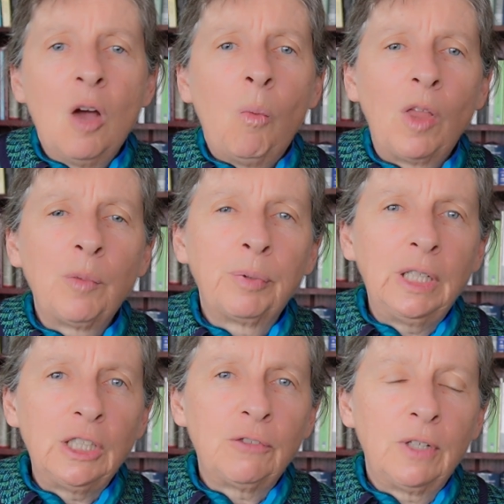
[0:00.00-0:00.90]
While the
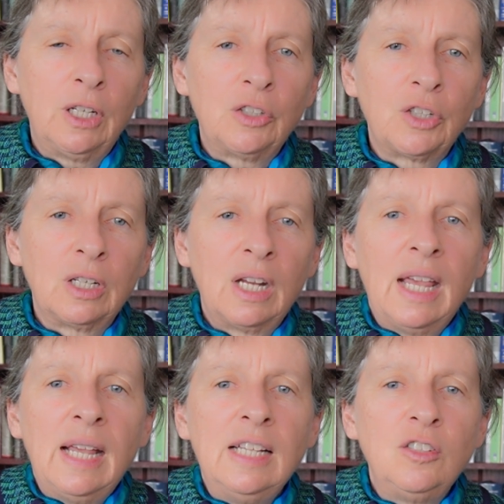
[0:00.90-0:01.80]
British version
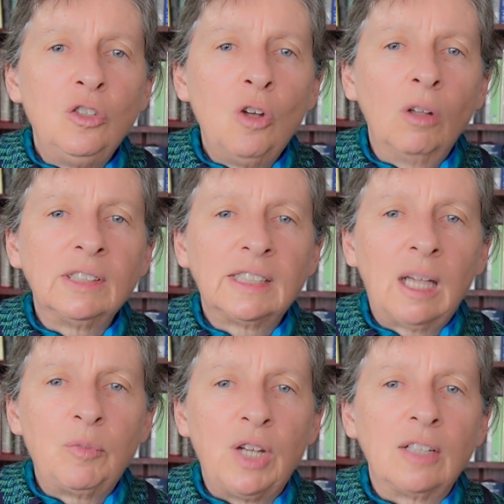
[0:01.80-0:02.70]
is not
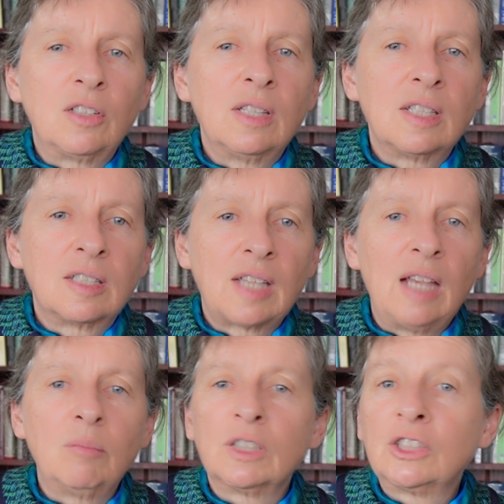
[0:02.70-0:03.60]
subject to the
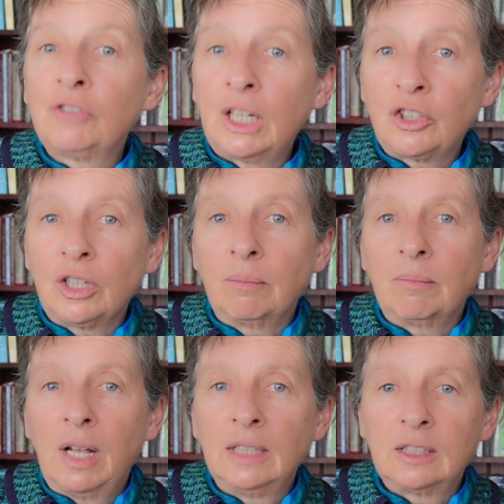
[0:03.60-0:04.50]
same restriction
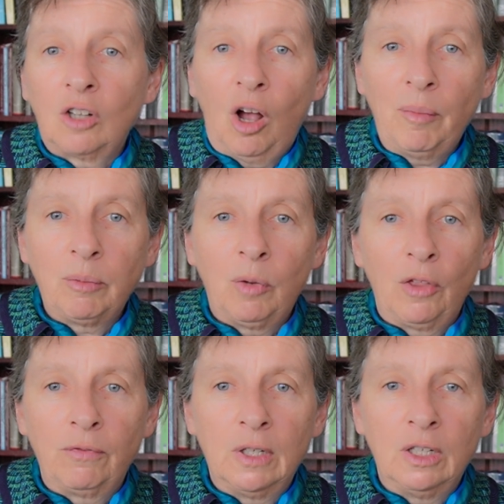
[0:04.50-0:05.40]
as the
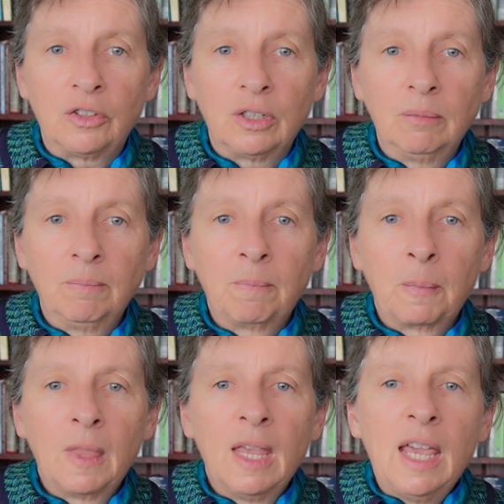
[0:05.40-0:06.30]
Commonwealth version,
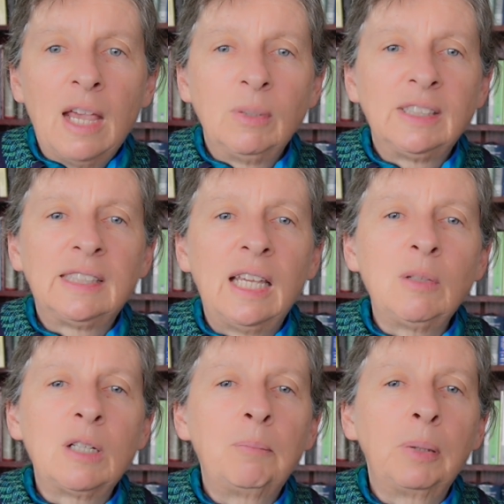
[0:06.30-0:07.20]
it would seem
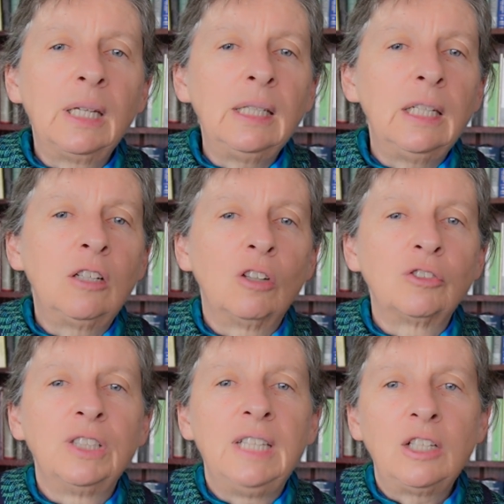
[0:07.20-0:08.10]
completely
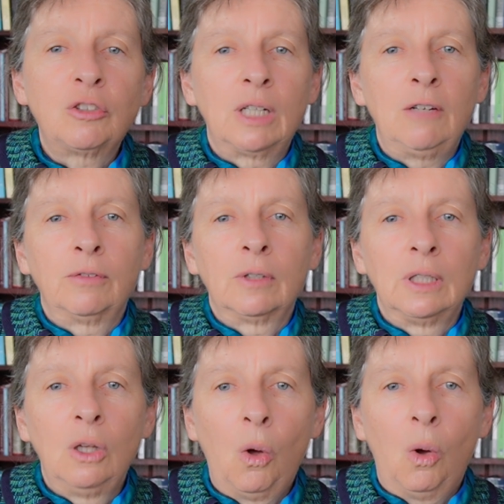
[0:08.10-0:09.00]
contradictory for a
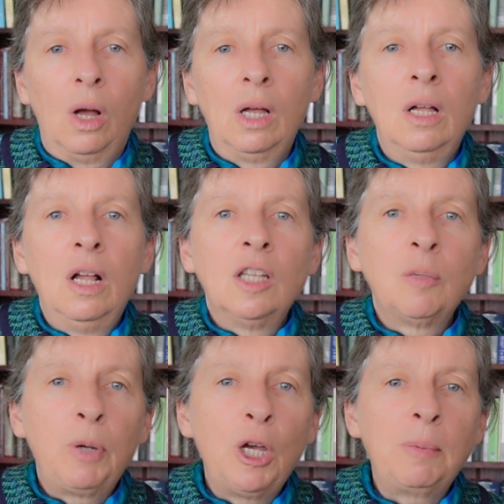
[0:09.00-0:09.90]
law the
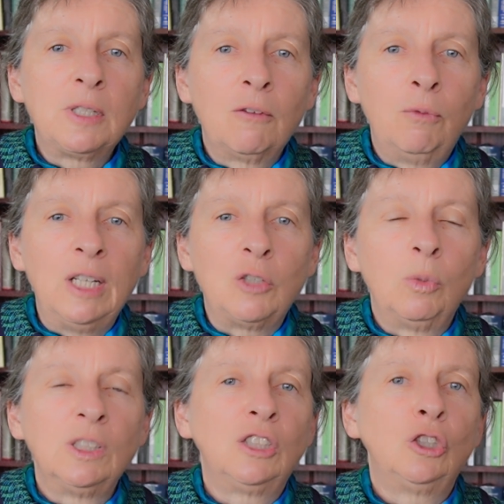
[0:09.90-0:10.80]
purpose of which
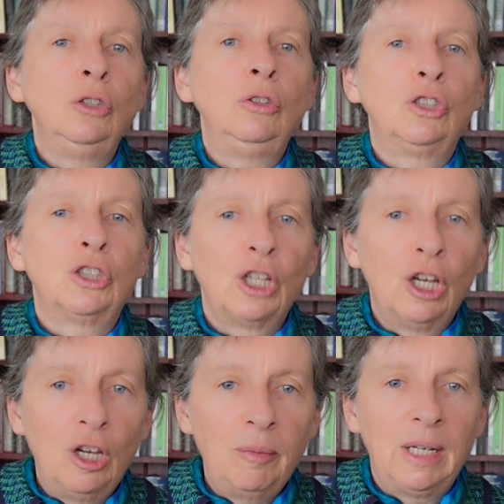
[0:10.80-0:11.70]
was to
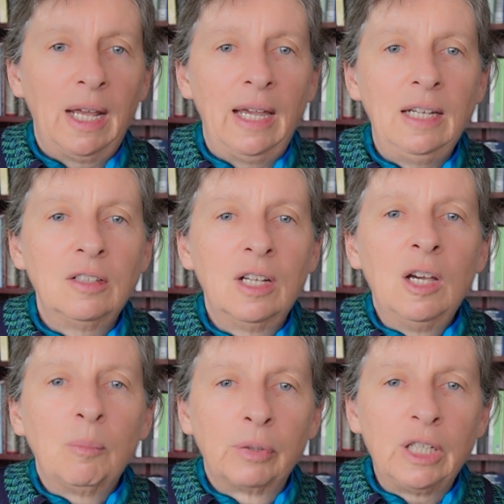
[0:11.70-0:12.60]
terminate
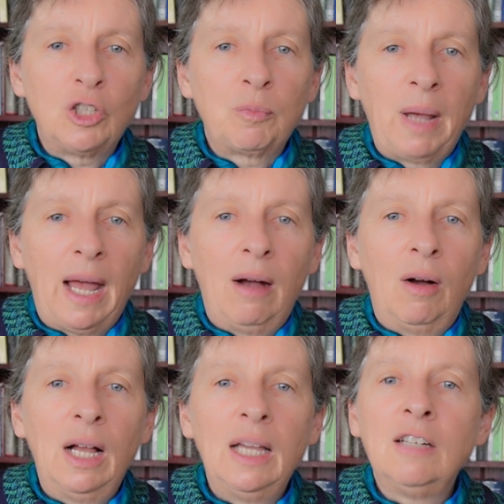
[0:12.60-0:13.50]
British
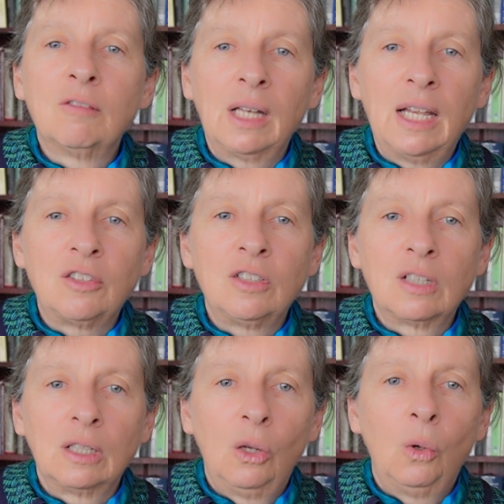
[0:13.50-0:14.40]
power in relation
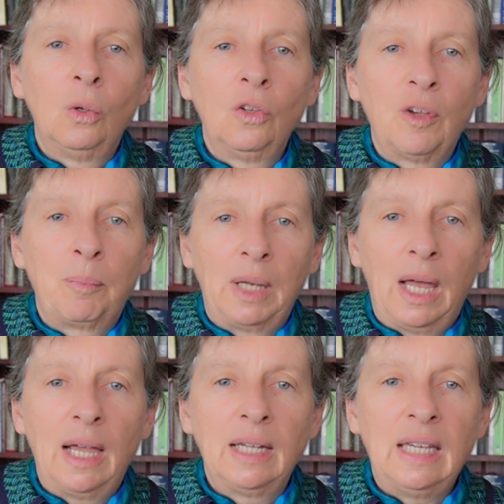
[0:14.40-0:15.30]
to laws
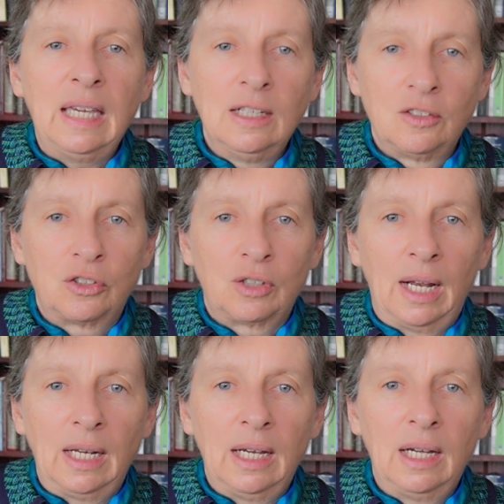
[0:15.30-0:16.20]
applying in
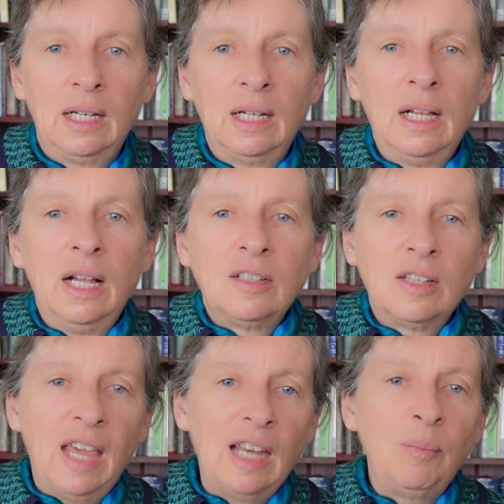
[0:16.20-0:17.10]
Australia to
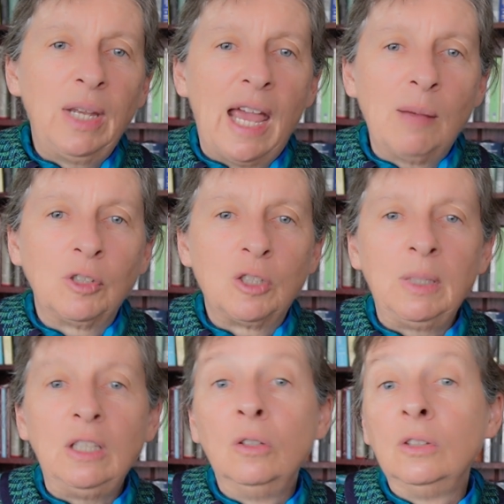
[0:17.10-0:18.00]
then be able to be
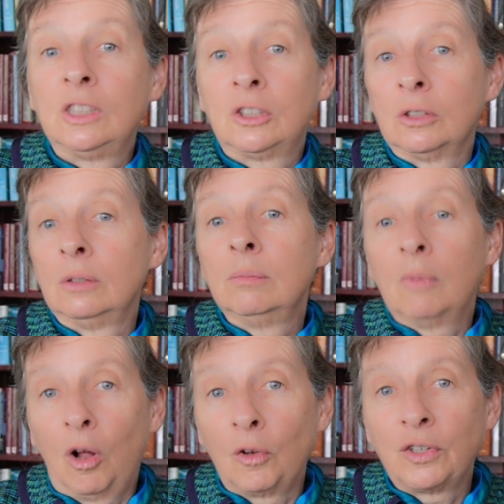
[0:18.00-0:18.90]
used to
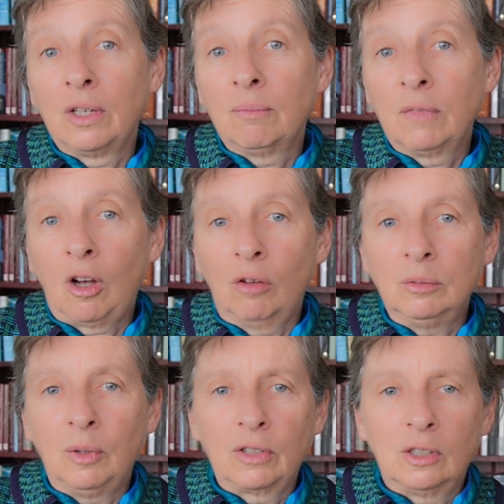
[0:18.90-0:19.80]
alter the
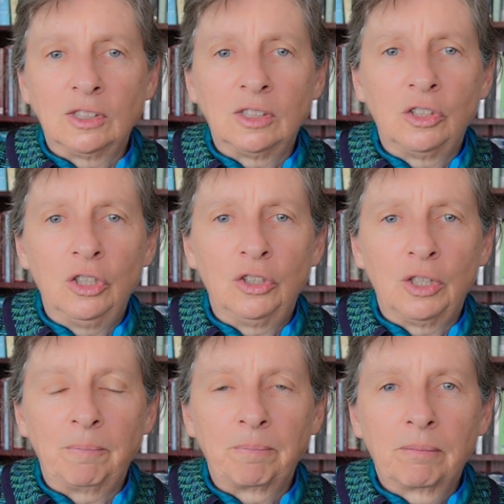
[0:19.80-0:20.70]
Commonwealth Constitution.